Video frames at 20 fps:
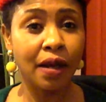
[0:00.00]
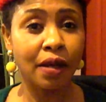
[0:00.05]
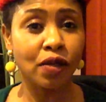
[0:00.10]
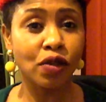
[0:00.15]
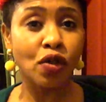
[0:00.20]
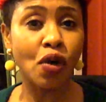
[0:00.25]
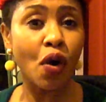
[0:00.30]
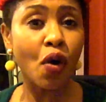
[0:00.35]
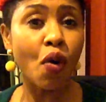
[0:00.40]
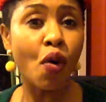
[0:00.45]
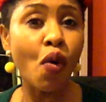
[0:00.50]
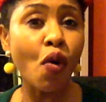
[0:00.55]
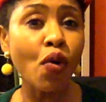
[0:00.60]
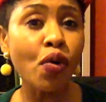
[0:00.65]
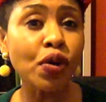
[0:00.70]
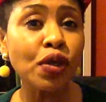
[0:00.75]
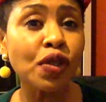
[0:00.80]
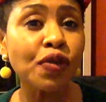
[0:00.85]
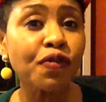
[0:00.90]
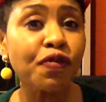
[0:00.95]
So
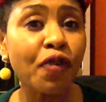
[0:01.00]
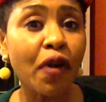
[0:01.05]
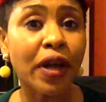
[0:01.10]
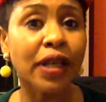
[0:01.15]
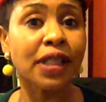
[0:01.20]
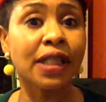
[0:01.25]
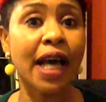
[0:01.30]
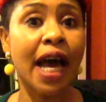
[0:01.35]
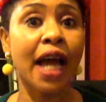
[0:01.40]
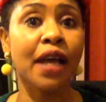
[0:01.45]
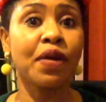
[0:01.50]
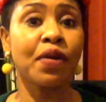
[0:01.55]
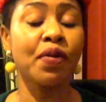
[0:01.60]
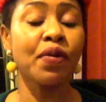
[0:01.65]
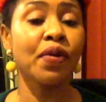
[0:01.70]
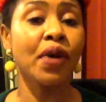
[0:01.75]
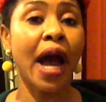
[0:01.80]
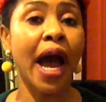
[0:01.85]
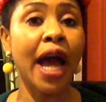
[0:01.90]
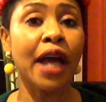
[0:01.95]
whose voice are
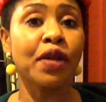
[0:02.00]
you